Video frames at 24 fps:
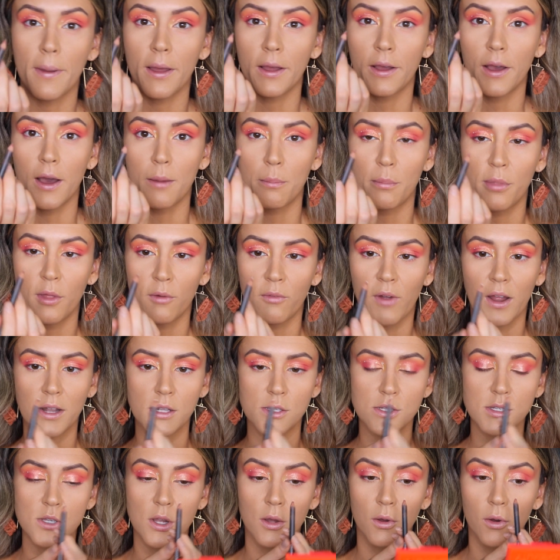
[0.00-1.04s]
pick up the
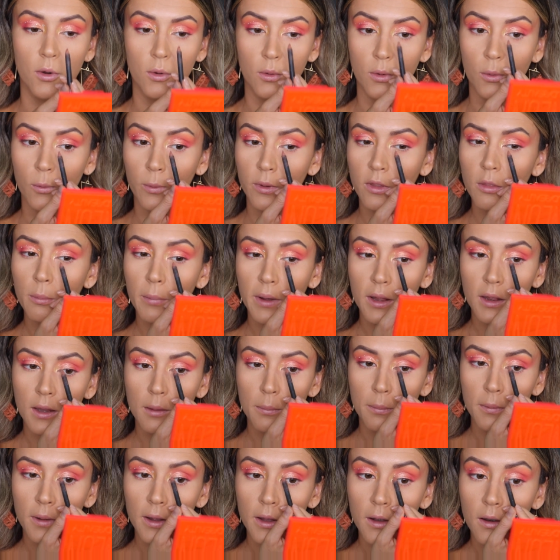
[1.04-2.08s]
rhinestone with my
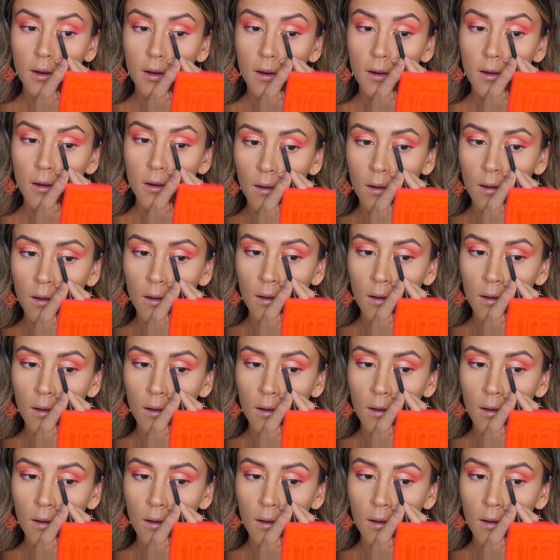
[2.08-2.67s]
lip liner,